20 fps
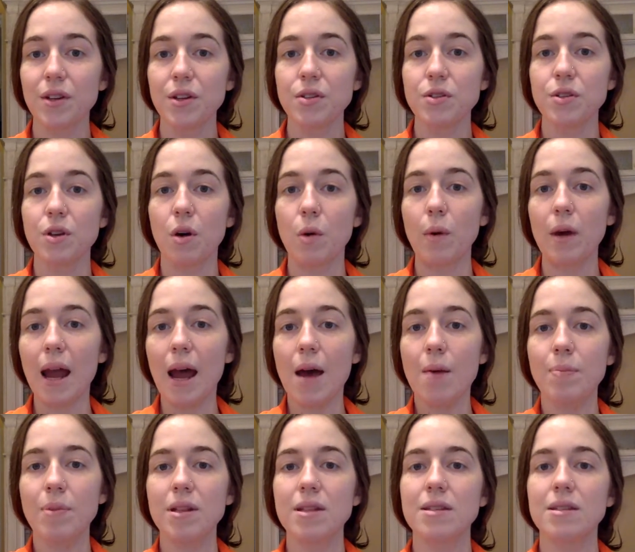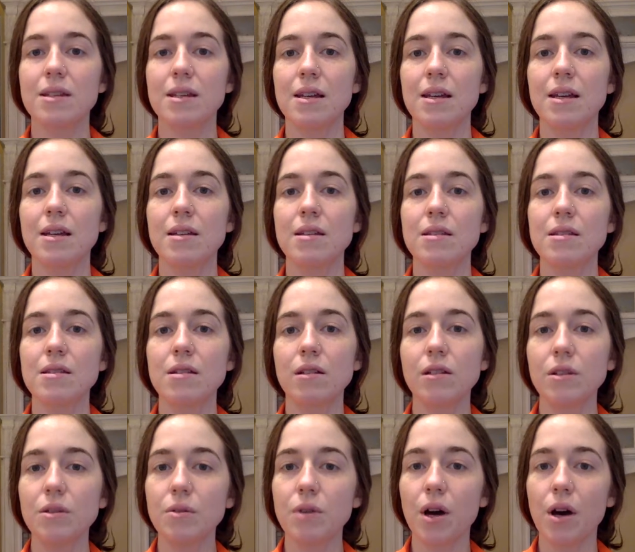So, what happens is
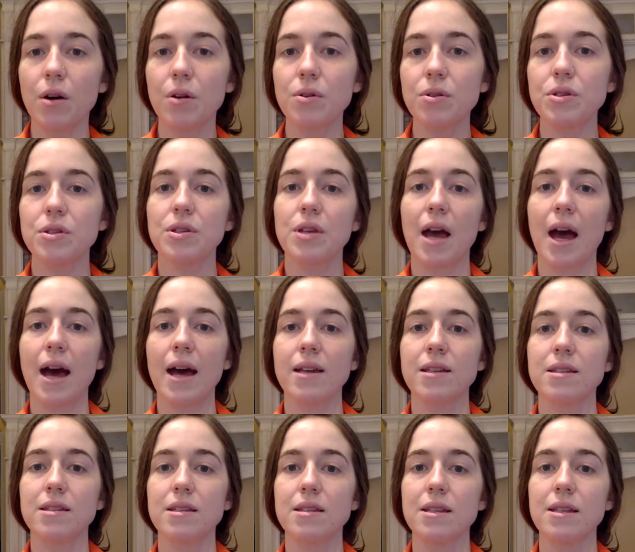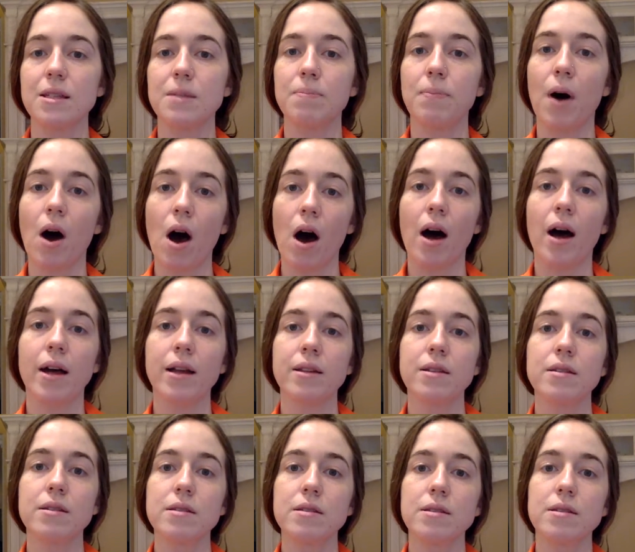glucose has these
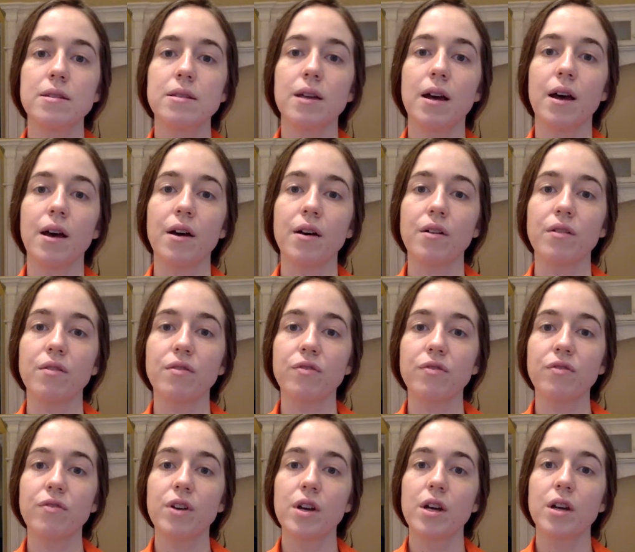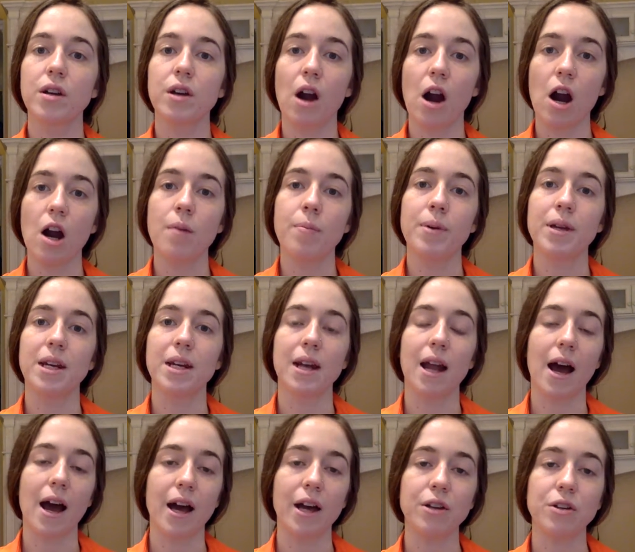bonds of carbon
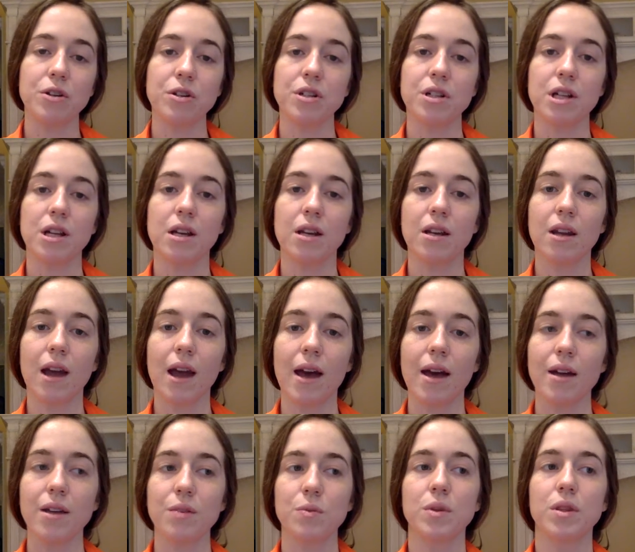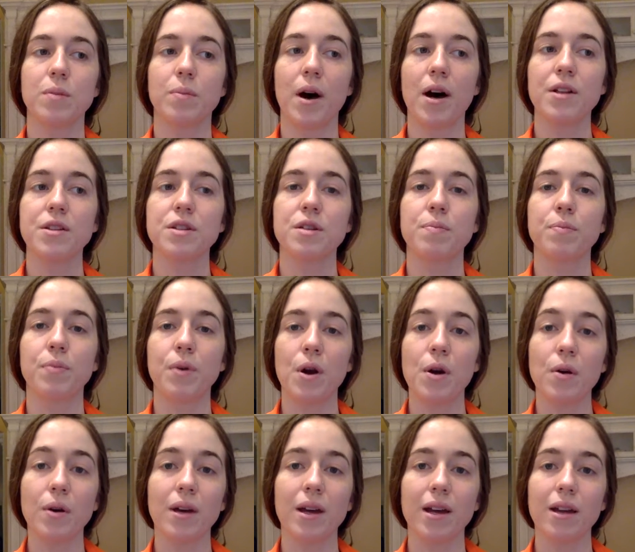and hydrogen, and when the bonds are
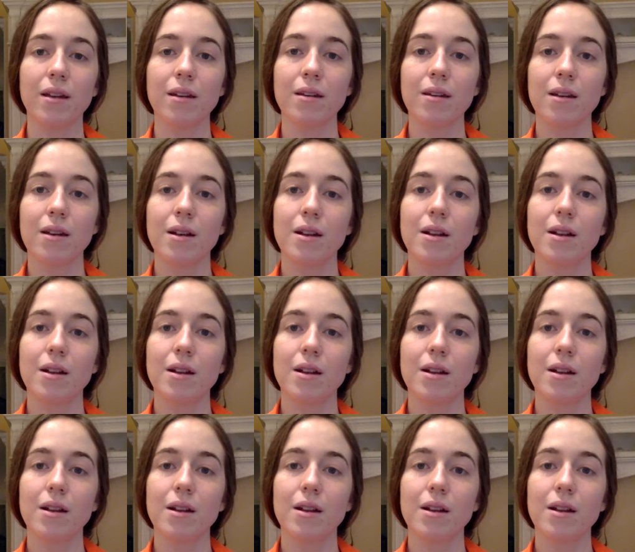broken,